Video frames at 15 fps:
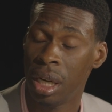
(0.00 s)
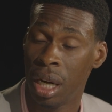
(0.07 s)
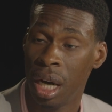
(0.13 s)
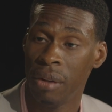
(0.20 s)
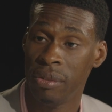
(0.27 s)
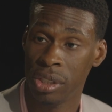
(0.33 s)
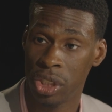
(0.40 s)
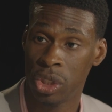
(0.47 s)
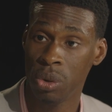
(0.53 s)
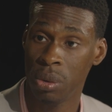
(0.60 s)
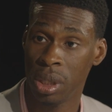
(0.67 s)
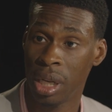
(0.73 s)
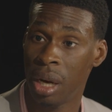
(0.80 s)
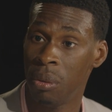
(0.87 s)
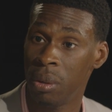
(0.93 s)
of the
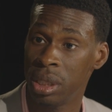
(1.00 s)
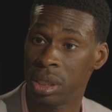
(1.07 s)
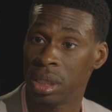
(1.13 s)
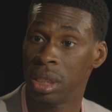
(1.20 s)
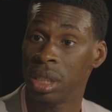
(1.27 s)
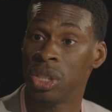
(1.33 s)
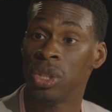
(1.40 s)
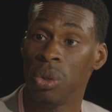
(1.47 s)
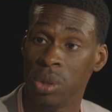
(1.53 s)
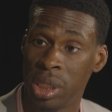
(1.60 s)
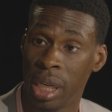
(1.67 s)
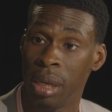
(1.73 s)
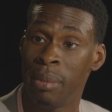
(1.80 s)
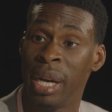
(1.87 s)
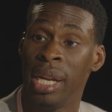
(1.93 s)
shooting, I was
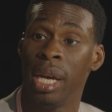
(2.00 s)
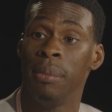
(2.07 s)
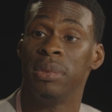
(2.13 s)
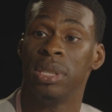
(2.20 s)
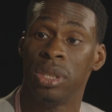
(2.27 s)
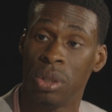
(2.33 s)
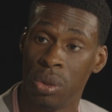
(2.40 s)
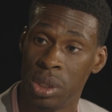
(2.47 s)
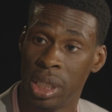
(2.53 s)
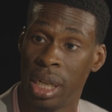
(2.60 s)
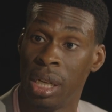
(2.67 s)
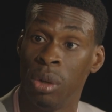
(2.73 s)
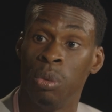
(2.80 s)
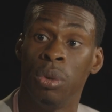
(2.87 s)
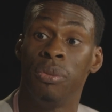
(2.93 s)
associated, my name is
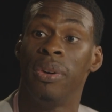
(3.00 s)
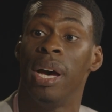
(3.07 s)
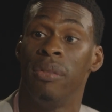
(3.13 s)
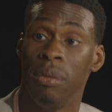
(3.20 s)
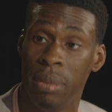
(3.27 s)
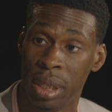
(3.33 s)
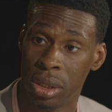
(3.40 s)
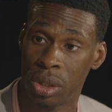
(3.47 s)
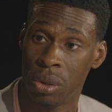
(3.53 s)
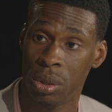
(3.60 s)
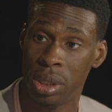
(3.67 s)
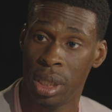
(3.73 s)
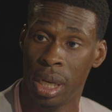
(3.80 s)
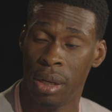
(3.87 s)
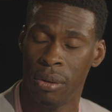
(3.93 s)
associated, and will forever be
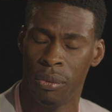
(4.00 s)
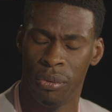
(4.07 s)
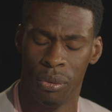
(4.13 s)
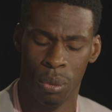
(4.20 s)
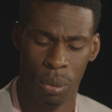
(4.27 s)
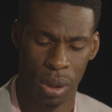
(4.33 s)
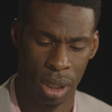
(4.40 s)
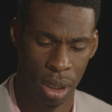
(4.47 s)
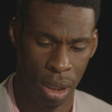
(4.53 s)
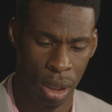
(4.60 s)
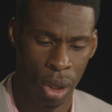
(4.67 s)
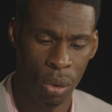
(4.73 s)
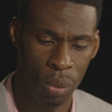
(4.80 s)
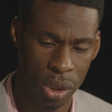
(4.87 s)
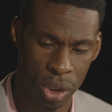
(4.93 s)
associated with it,
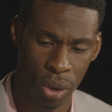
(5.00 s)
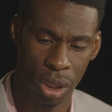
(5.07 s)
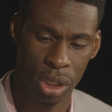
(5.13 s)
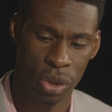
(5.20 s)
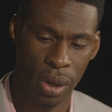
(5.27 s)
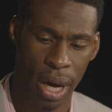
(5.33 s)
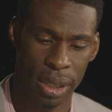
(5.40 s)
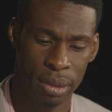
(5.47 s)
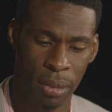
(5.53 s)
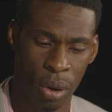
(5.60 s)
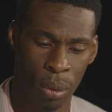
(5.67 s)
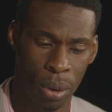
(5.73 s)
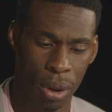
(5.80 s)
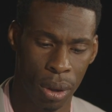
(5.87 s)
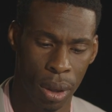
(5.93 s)
which sort of drives my
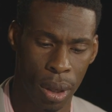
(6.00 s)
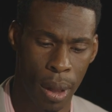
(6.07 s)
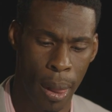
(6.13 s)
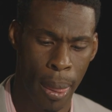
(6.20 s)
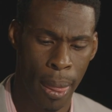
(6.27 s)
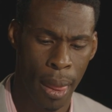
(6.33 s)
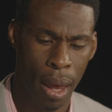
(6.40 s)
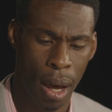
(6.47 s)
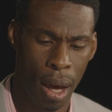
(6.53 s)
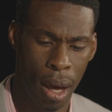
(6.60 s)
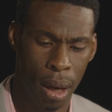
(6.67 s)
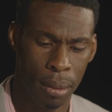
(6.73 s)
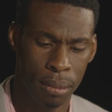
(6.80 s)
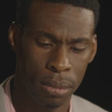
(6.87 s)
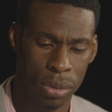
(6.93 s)
work.
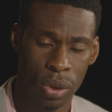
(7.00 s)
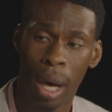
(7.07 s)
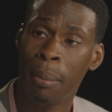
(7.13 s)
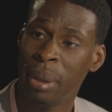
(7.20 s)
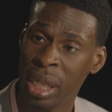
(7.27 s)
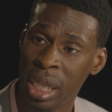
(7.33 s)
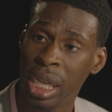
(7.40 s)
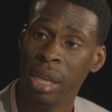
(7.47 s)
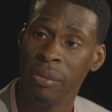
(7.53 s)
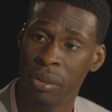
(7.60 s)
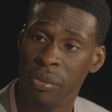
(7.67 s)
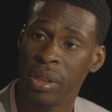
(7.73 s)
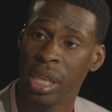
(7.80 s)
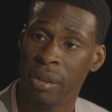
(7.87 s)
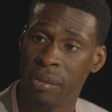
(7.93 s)
Um, so I believe
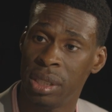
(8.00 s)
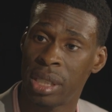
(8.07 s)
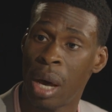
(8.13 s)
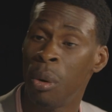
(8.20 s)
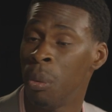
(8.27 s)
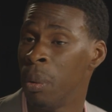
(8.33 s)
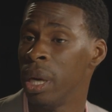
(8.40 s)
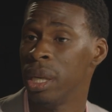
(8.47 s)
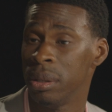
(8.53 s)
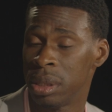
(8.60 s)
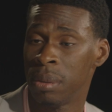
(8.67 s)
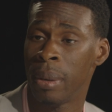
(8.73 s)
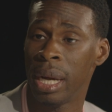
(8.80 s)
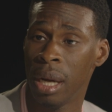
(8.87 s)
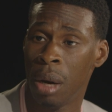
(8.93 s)
in forgiveness. I would want
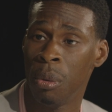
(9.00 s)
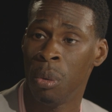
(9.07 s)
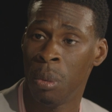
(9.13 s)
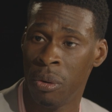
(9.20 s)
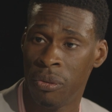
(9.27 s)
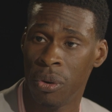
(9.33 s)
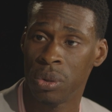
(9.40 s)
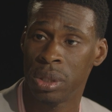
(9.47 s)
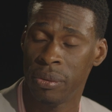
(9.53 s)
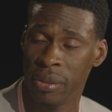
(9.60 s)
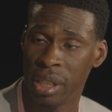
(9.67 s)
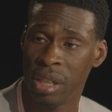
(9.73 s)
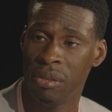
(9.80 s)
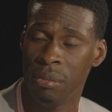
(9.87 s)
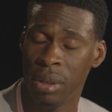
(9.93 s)
somebody, I would want folks to
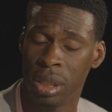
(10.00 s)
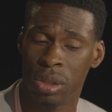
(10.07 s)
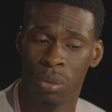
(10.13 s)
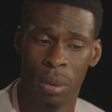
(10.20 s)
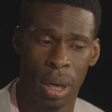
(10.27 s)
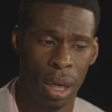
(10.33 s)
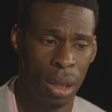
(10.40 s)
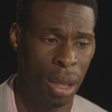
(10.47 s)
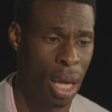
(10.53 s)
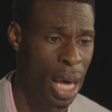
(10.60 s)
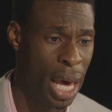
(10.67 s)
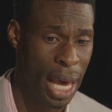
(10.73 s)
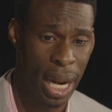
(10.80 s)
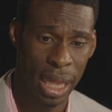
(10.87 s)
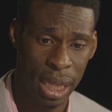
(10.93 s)
forgive me as well.
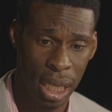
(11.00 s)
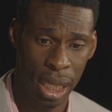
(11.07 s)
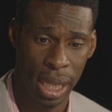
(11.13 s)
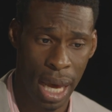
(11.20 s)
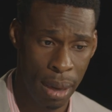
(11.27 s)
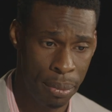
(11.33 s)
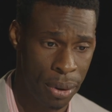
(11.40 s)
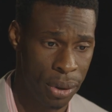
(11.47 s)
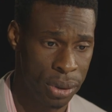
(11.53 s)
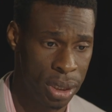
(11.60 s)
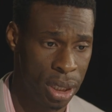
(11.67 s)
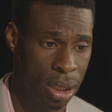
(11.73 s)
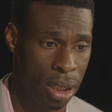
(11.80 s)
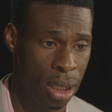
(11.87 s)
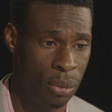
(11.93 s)
And I think that
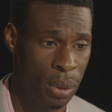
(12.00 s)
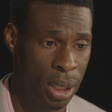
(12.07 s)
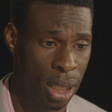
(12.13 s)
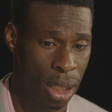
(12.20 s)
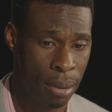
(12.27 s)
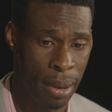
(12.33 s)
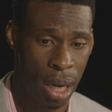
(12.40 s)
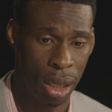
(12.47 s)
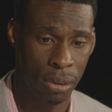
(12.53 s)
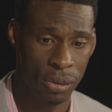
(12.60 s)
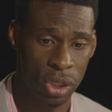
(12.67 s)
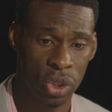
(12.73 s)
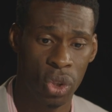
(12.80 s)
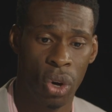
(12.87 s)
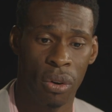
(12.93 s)
person, if we're thinking about a
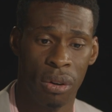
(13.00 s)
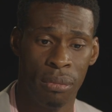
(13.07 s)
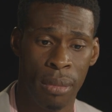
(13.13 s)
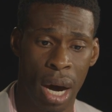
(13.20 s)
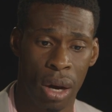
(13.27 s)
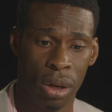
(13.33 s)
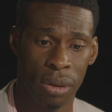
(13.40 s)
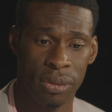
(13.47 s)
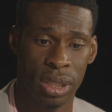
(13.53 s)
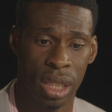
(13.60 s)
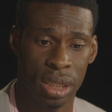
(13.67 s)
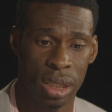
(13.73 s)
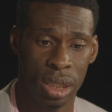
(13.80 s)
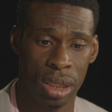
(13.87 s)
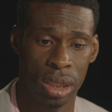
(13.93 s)
restorative model of
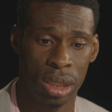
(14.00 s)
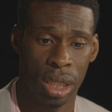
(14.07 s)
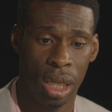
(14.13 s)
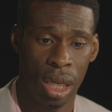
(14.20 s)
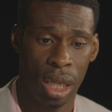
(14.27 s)
justice,